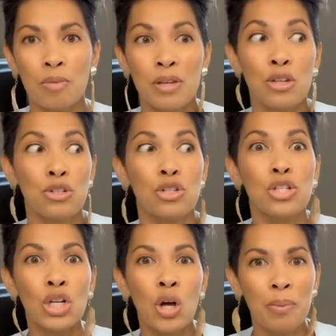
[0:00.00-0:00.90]
Because there's
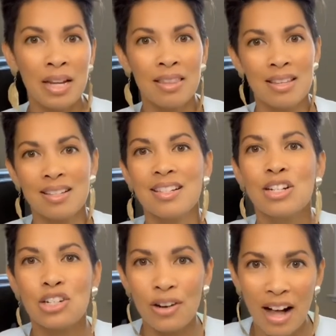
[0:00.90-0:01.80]
so many things to
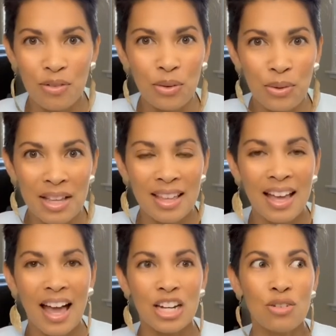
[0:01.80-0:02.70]
travel with
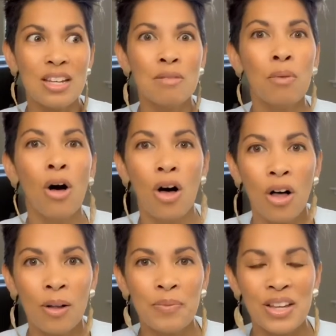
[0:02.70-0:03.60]
and you need them
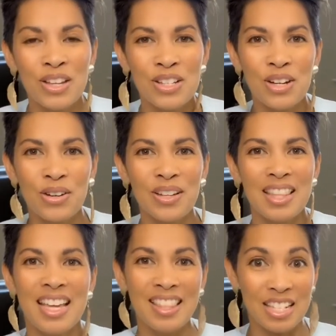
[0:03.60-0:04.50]
all. So
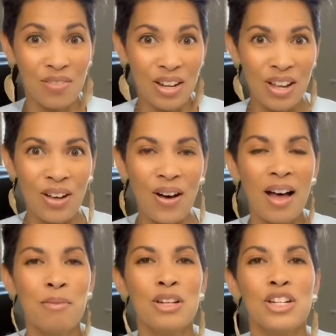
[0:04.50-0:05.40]
in this video,
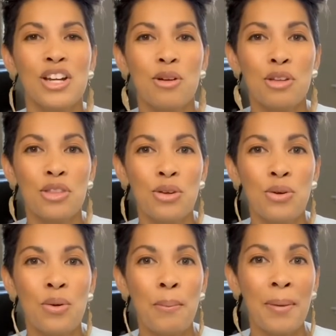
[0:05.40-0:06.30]
I'm gonna share with
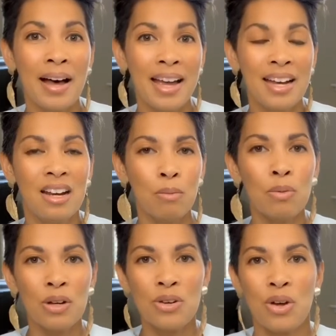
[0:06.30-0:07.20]
you my
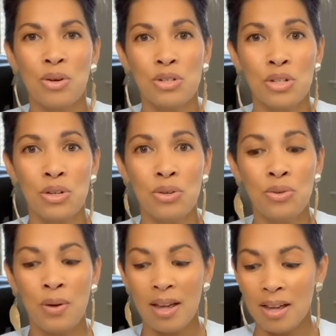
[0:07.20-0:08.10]
#1
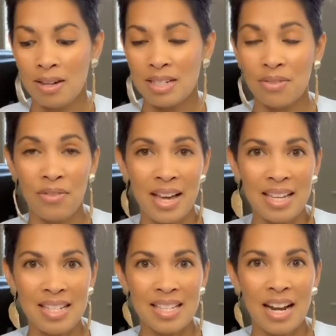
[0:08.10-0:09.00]
go-to
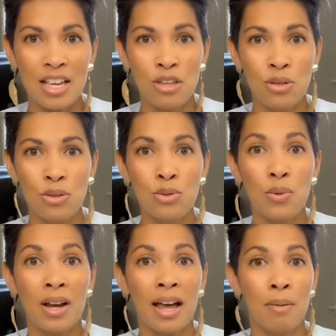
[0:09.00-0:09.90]
device that I use
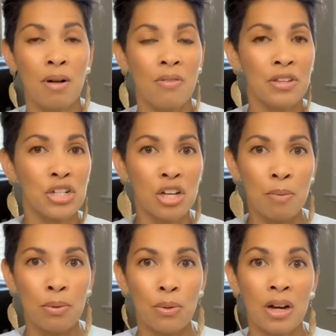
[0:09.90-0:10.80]
when I'm on the
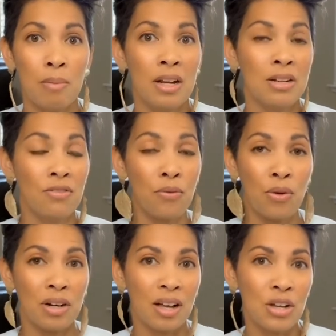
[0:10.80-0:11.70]
ship, when I'm in a
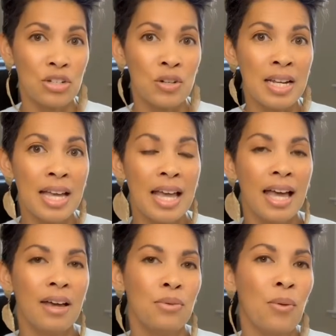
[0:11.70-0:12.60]
foreign country,
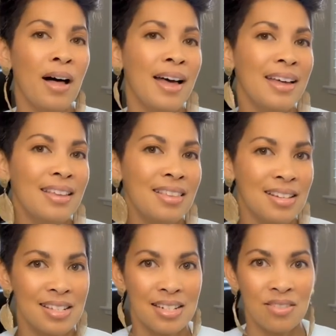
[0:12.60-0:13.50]
and why
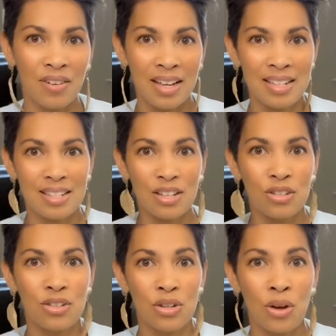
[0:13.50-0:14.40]
this device is
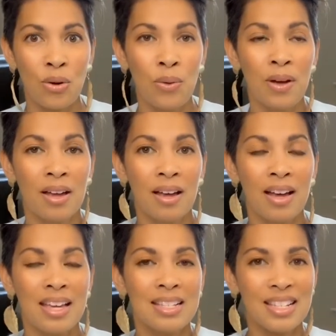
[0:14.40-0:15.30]
so
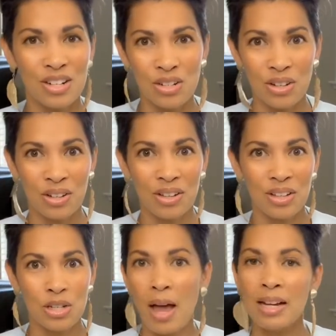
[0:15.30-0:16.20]
essential
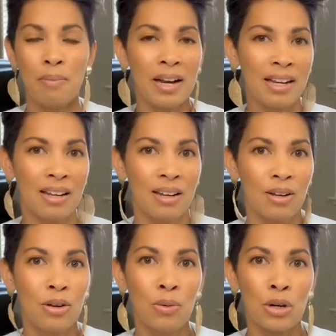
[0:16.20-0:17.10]
to anybody
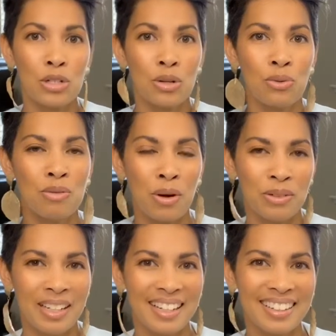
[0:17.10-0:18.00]
who works remotely.